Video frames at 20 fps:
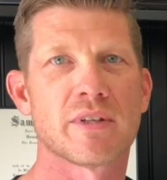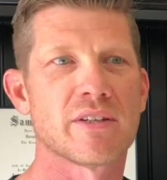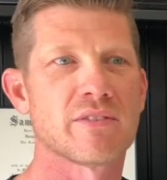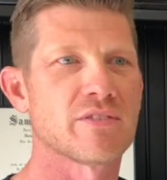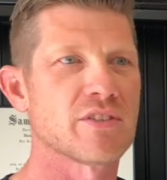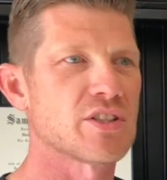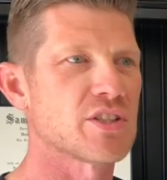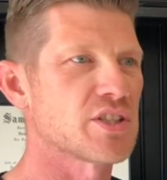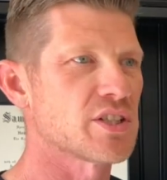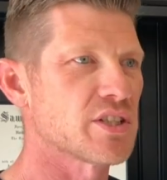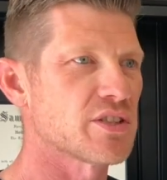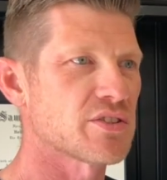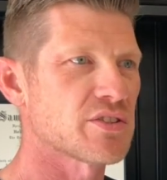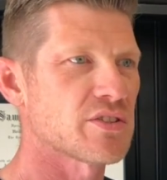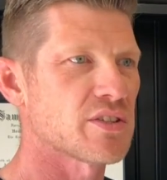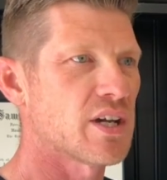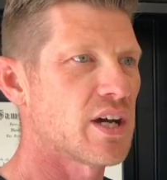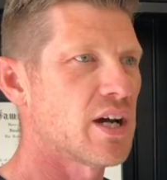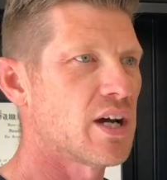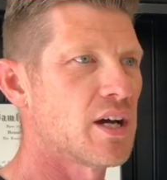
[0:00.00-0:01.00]
If it's just
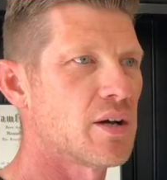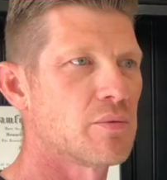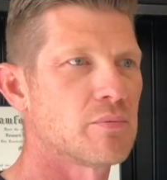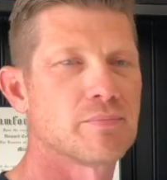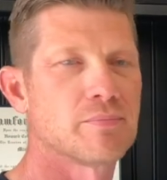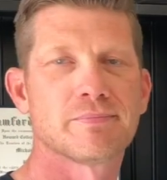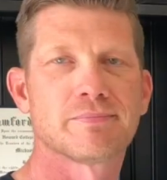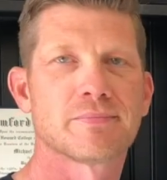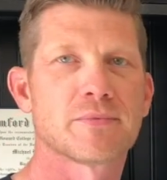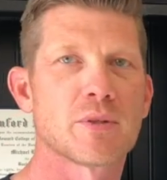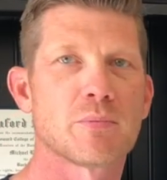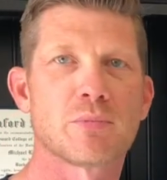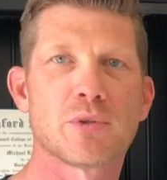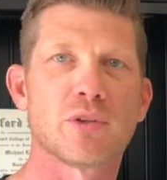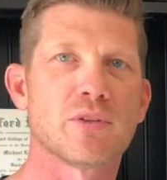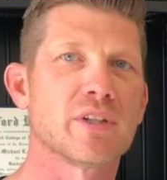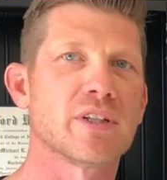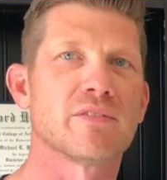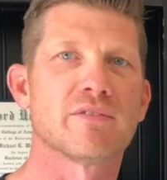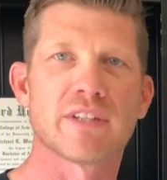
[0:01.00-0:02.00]
the
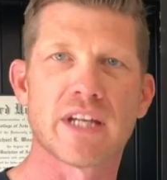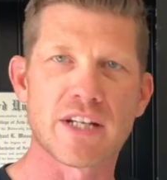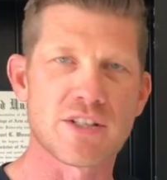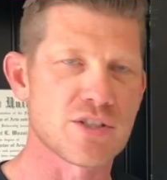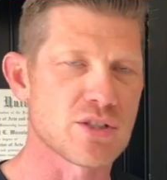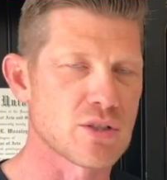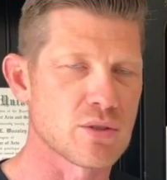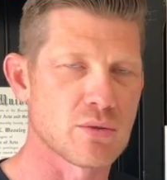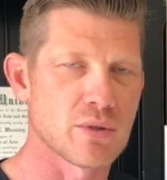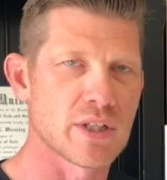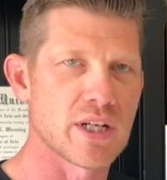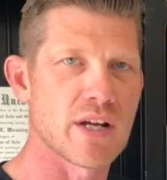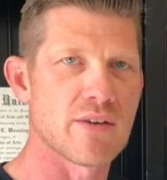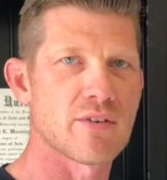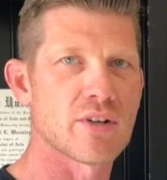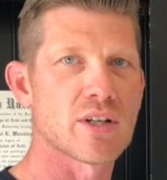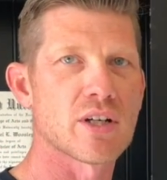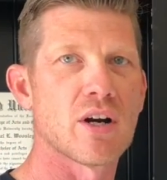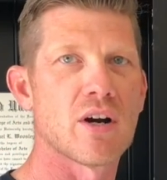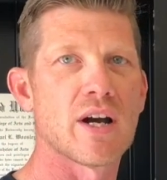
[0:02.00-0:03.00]
beauty of nature or
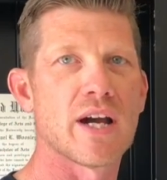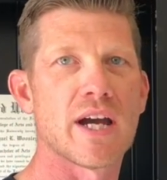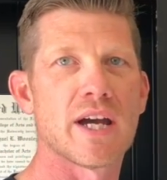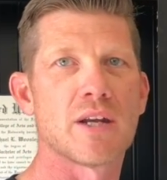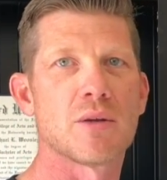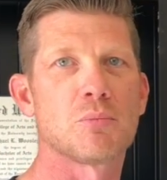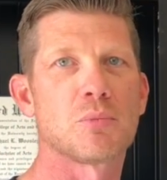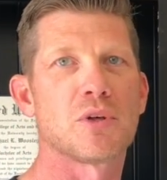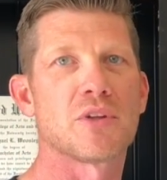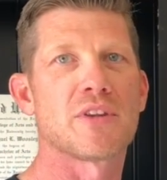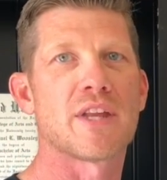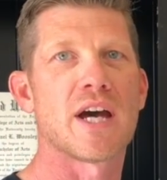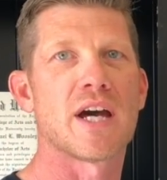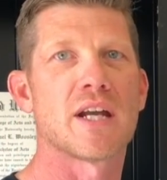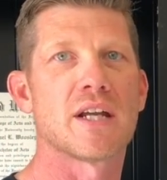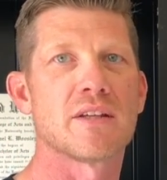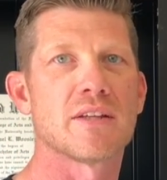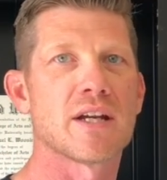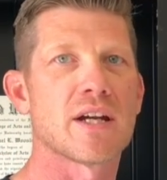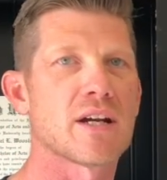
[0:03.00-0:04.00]
whatever, go ahead and put that
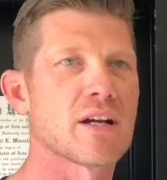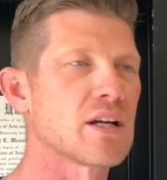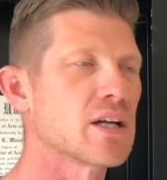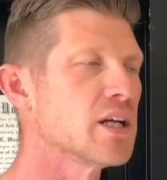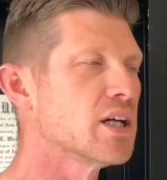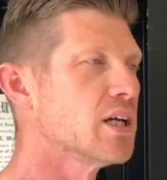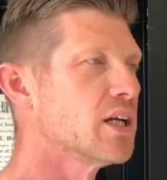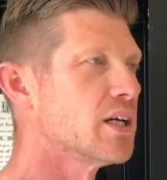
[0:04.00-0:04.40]
in there.